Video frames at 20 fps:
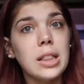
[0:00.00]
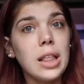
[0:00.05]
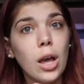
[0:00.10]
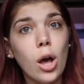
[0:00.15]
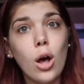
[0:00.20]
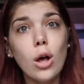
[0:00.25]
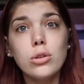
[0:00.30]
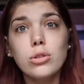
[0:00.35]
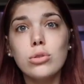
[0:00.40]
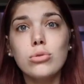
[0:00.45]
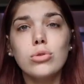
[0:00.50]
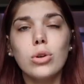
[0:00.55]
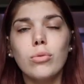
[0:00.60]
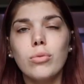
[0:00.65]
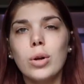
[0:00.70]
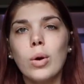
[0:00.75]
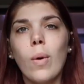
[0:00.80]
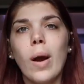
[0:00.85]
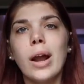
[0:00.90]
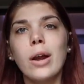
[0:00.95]
They also don't
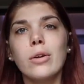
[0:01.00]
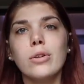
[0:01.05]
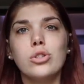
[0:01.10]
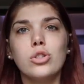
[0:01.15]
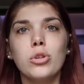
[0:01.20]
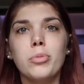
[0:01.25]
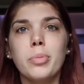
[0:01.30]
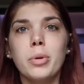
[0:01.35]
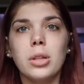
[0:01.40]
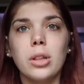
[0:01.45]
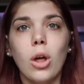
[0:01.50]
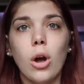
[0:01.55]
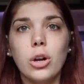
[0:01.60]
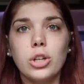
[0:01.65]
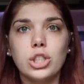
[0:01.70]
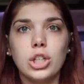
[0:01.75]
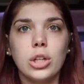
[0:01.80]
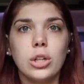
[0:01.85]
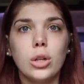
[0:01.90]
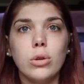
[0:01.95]
require a super
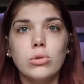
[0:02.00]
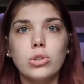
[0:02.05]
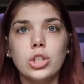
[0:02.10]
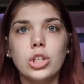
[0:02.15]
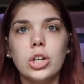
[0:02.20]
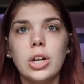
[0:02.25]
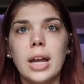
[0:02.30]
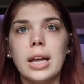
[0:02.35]
large enclosure.